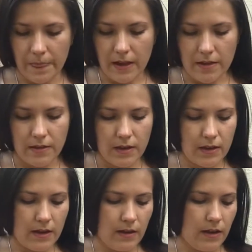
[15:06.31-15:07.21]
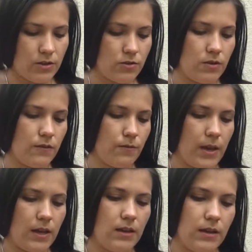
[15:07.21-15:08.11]
I think I should have
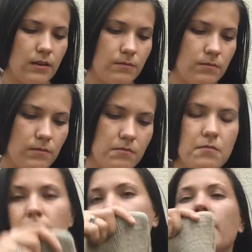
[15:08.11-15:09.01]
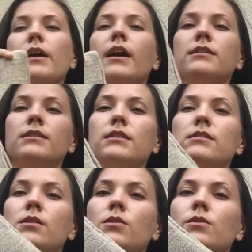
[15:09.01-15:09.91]
made a gusset
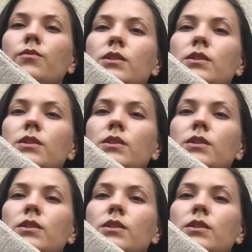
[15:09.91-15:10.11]
so it